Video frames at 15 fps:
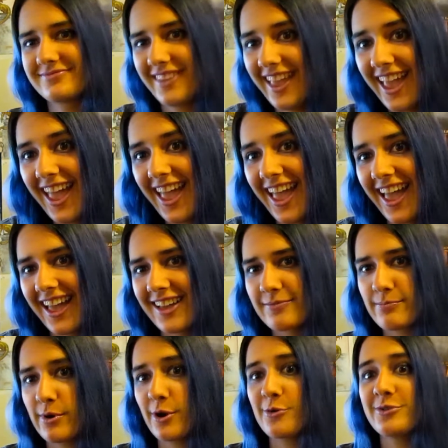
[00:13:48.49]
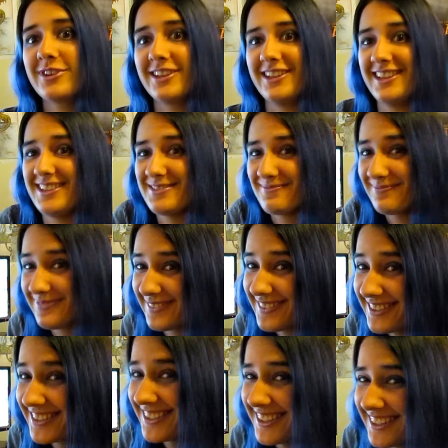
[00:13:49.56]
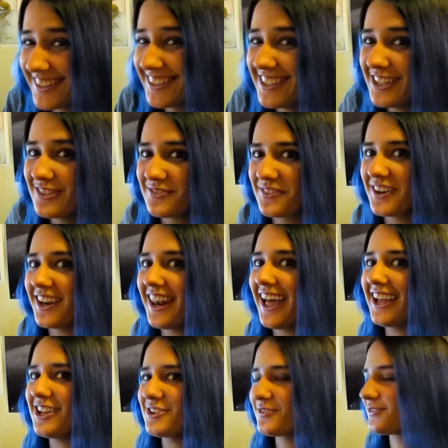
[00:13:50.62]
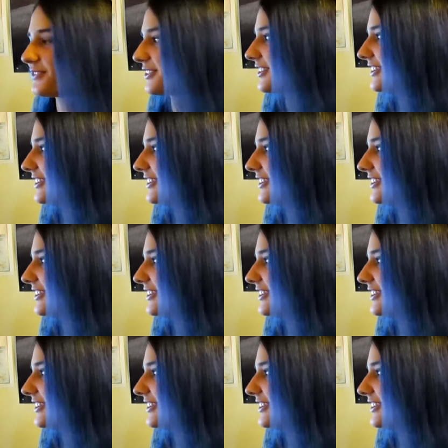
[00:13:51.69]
Yeah, pro tip for life.